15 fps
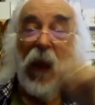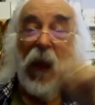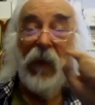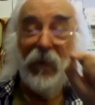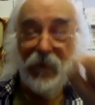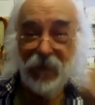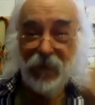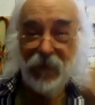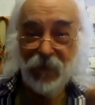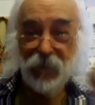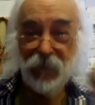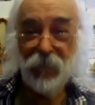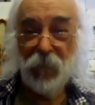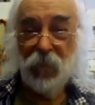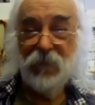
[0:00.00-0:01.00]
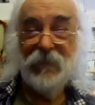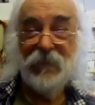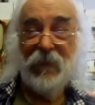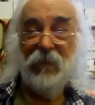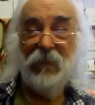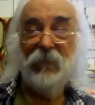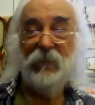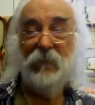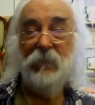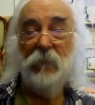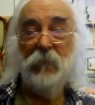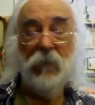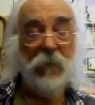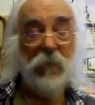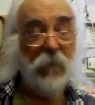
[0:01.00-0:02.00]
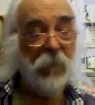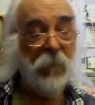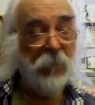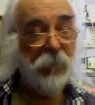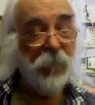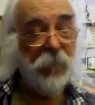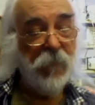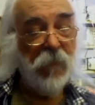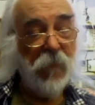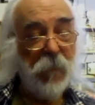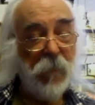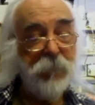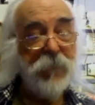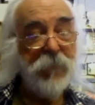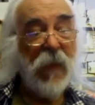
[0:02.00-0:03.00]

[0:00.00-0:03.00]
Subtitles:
He's very talented. I